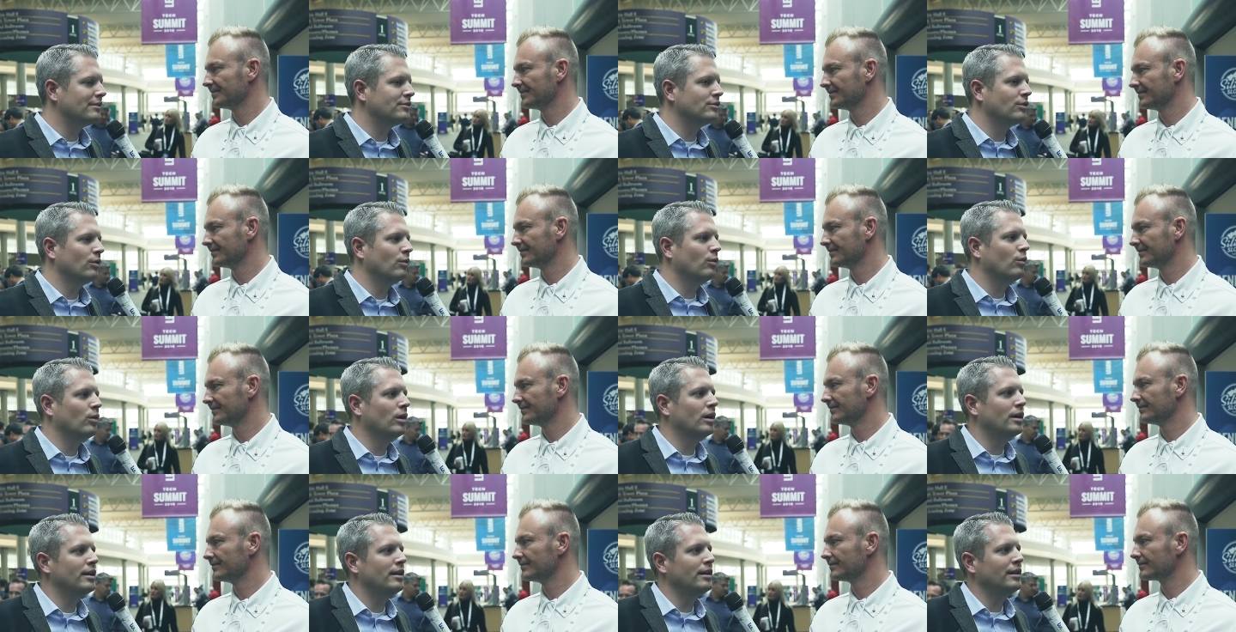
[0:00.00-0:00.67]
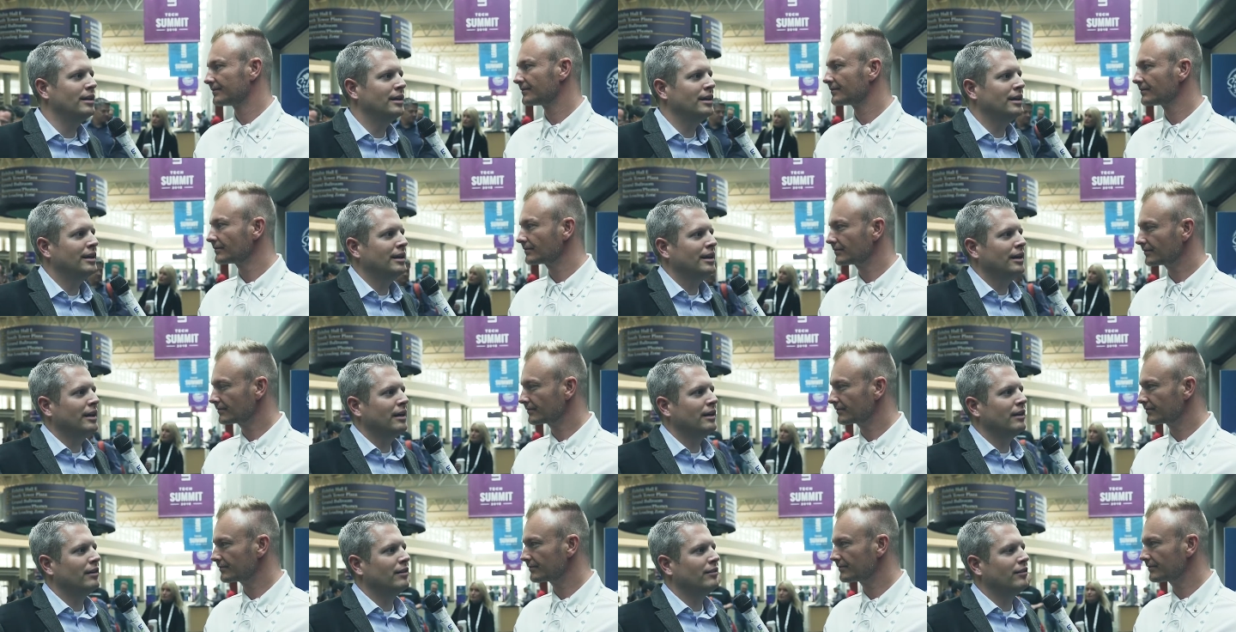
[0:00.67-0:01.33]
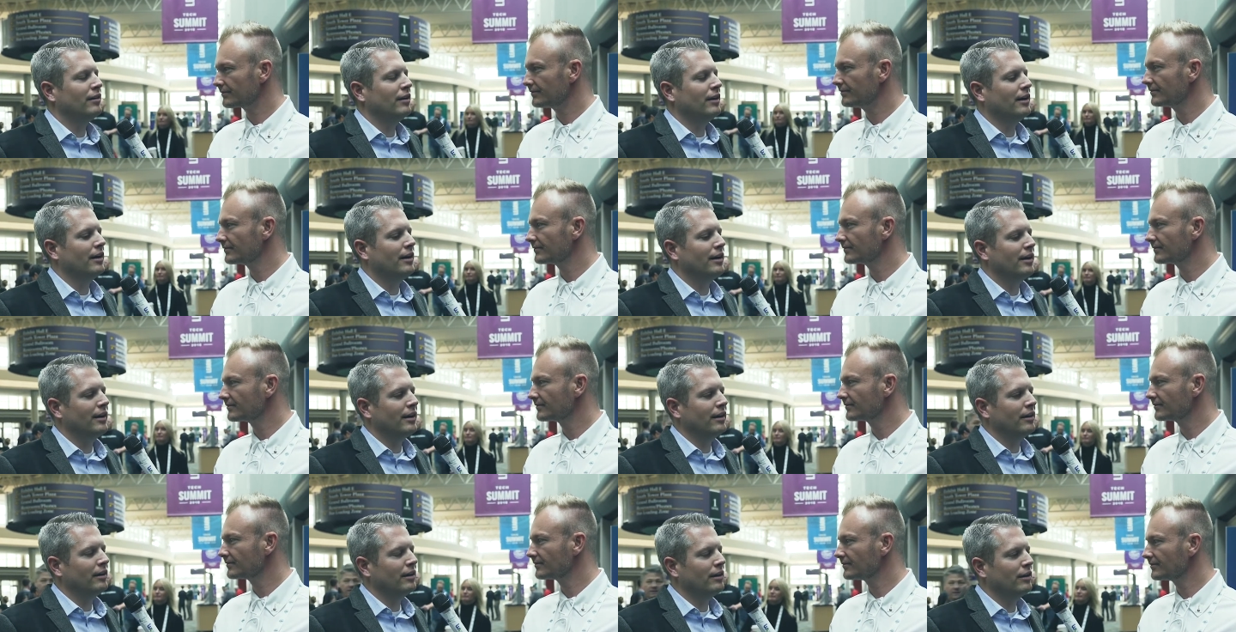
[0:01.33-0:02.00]
Speaker 1: So one, it, uh,
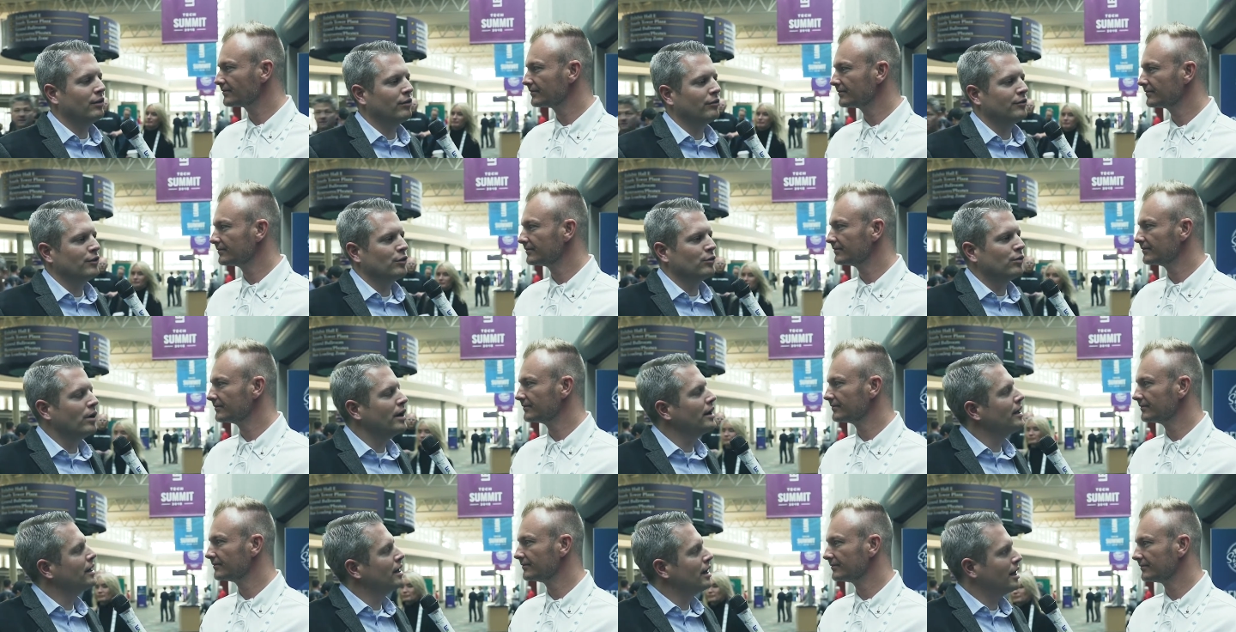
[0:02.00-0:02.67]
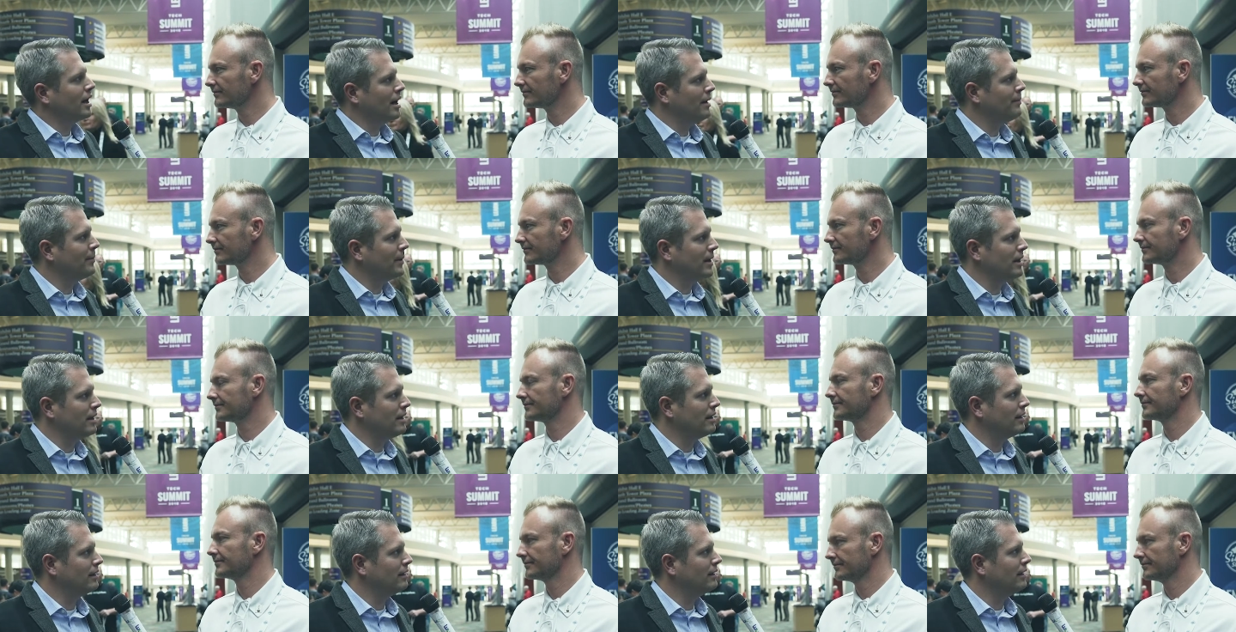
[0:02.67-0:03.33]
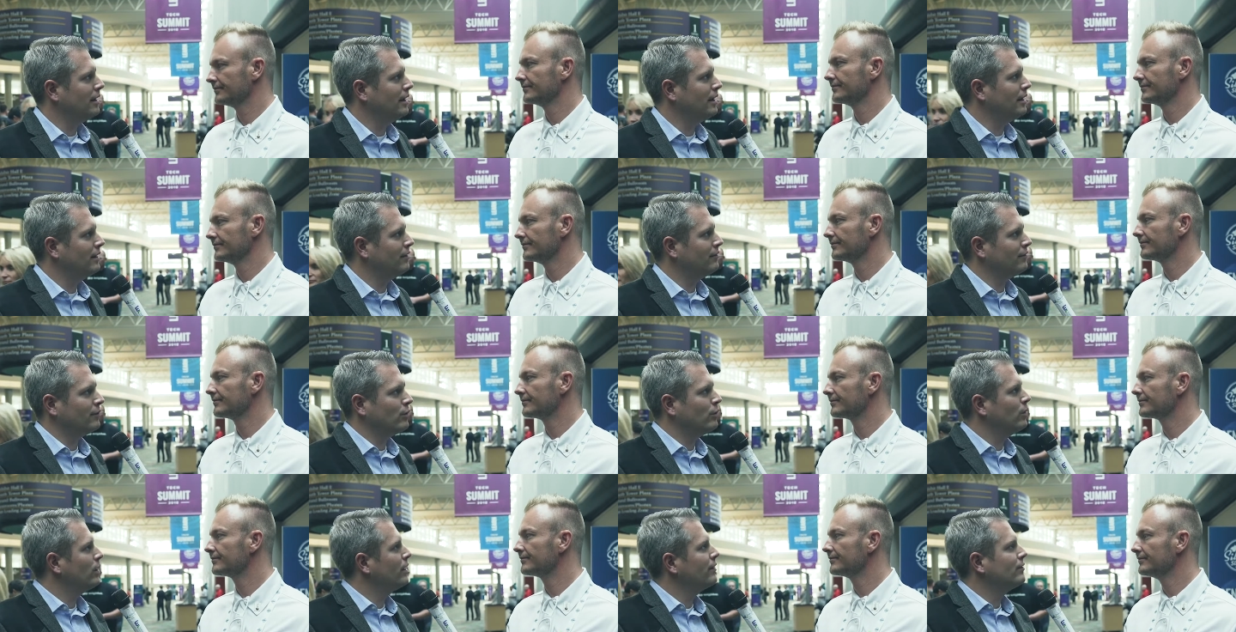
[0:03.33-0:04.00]
it, you know, if you're running a company and
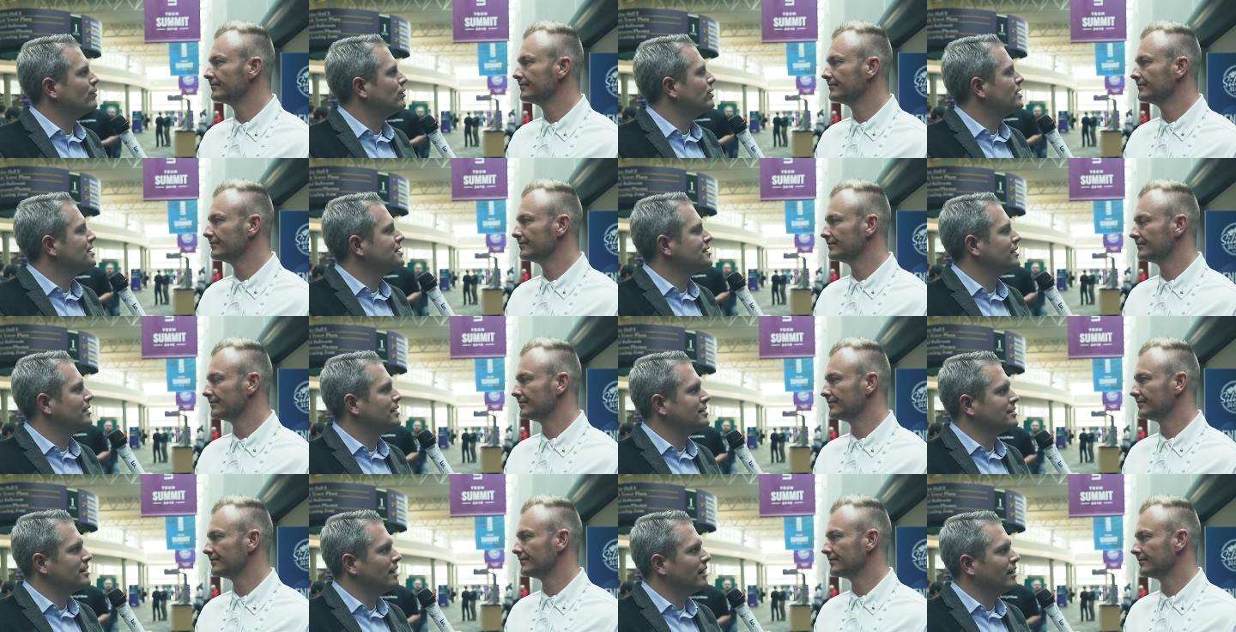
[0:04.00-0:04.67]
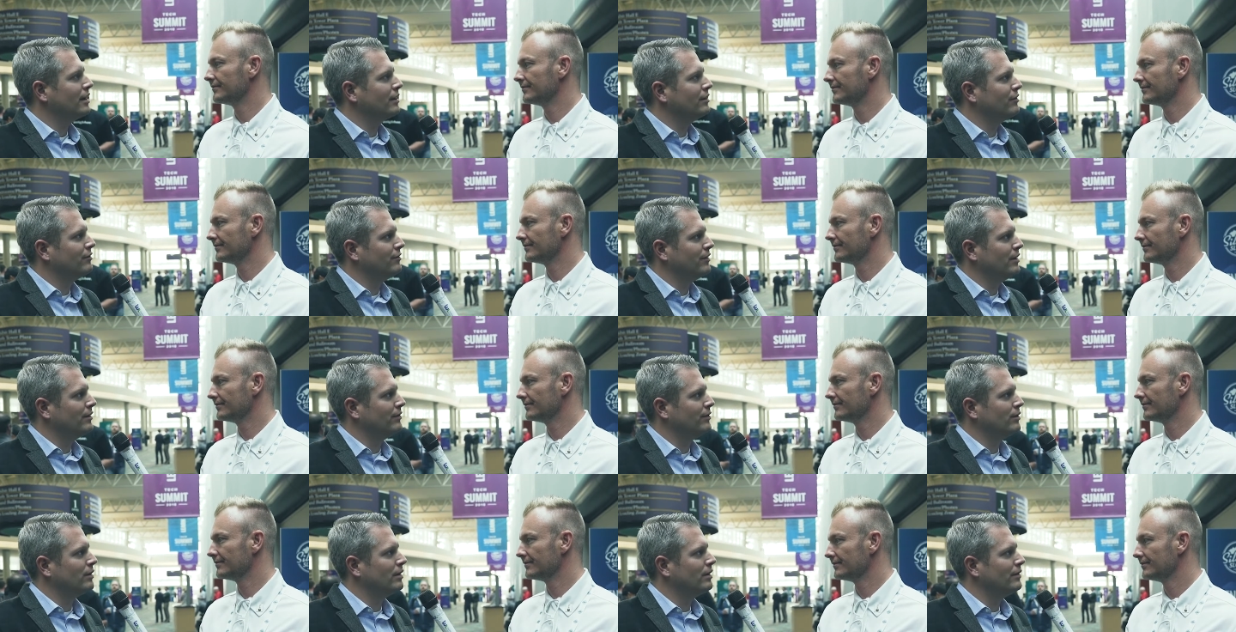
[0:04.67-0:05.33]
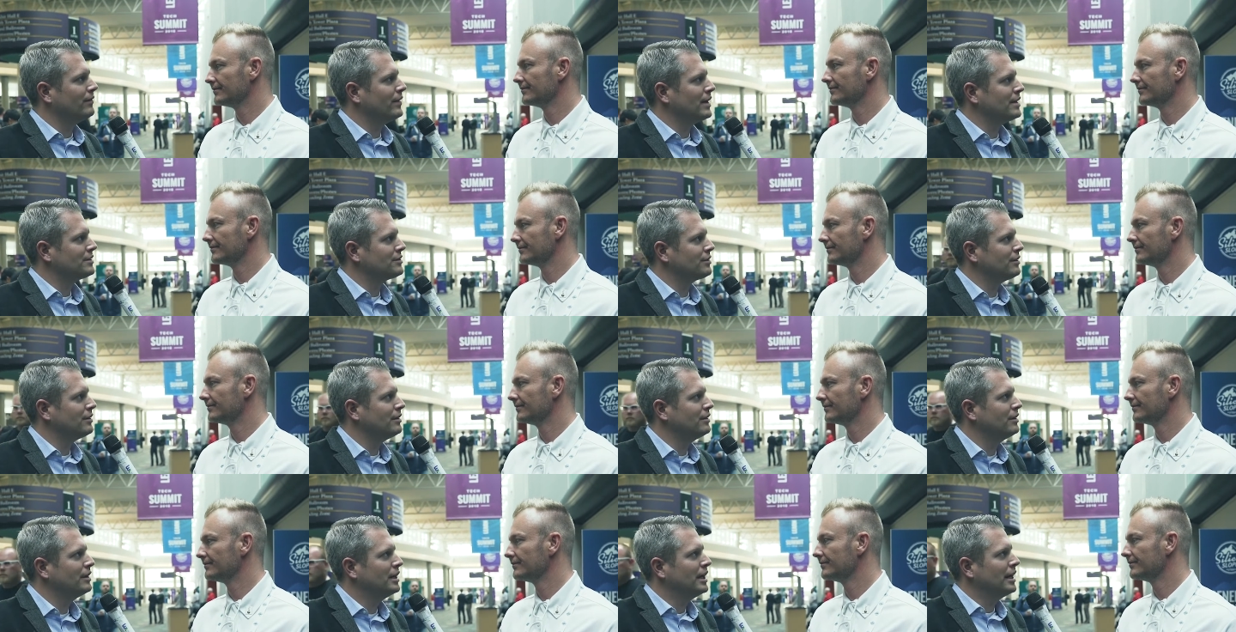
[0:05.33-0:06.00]
for whatever reason it's not a good fit for an
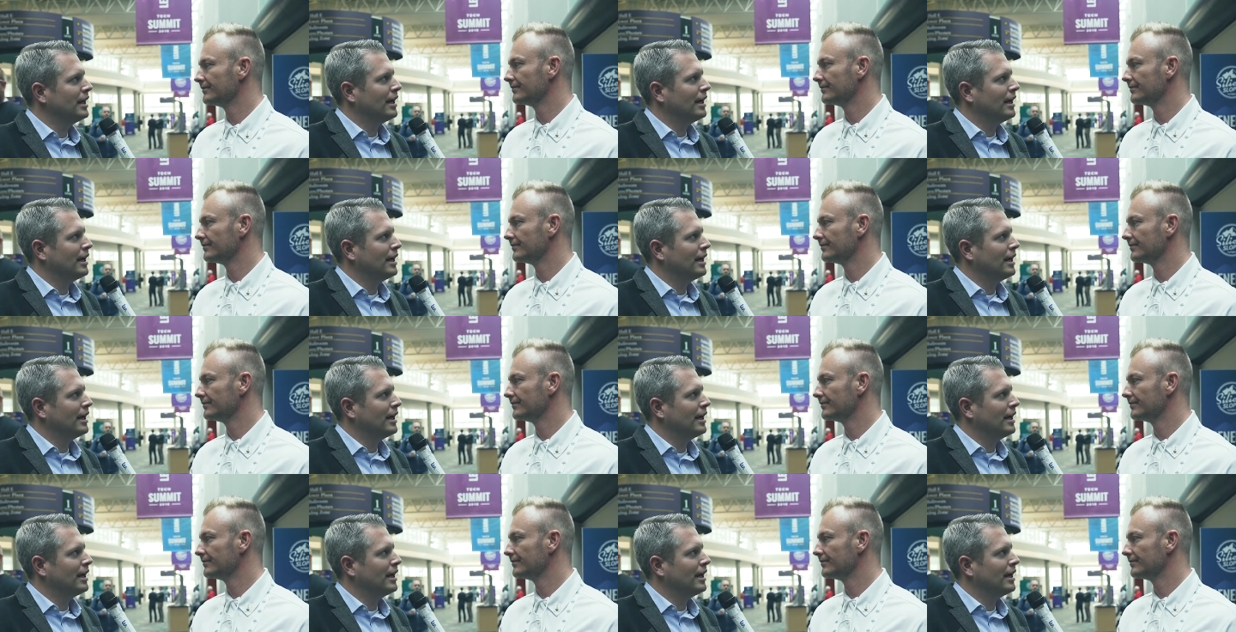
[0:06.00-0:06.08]
investor,